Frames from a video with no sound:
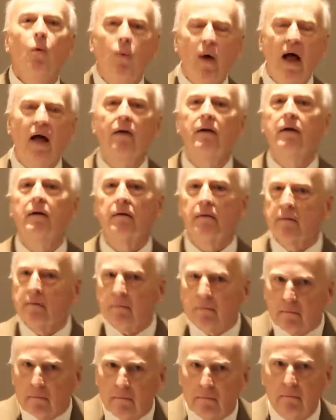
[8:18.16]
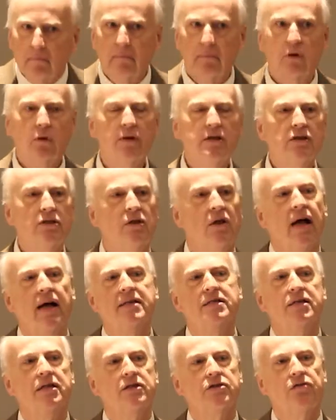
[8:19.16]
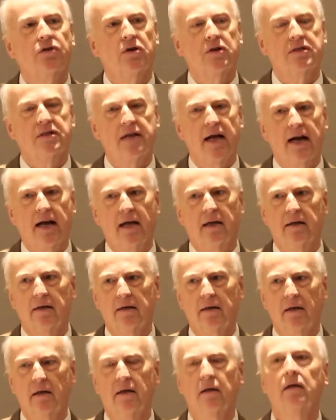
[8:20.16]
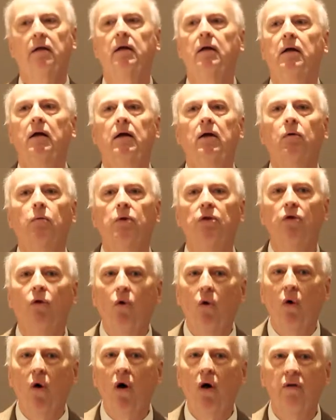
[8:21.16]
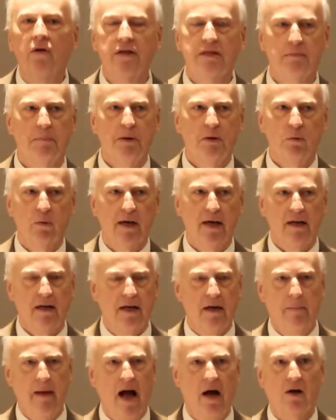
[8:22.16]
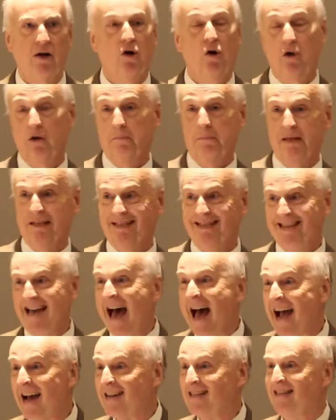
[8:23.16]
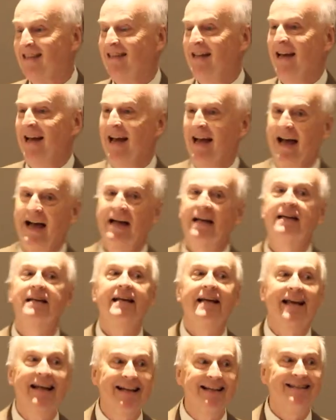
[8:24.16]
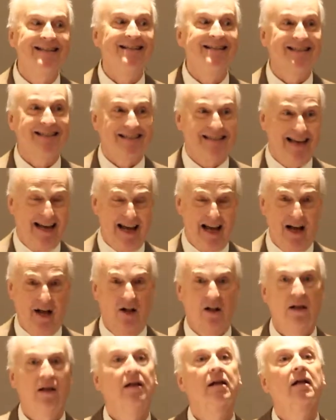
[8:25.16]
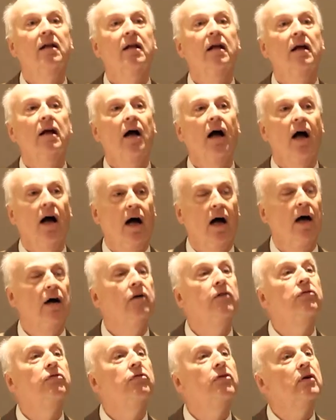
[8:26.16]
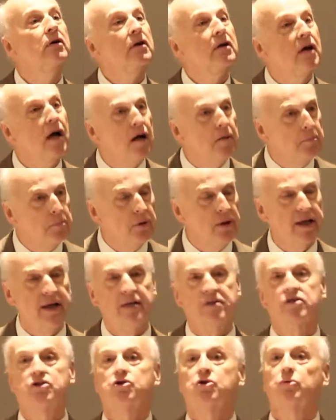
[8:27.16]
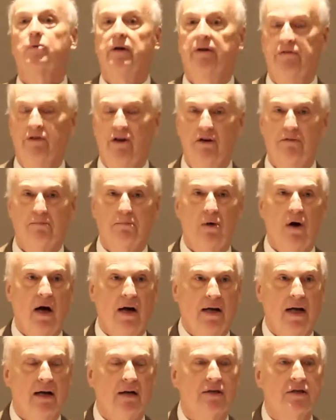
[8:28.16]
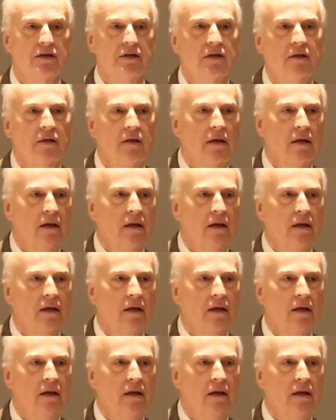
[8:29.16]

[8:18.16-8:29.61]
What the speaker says: Well, crystallize this for a second. With all that's been written about Goldman Sachs and its sale of complex derivative products,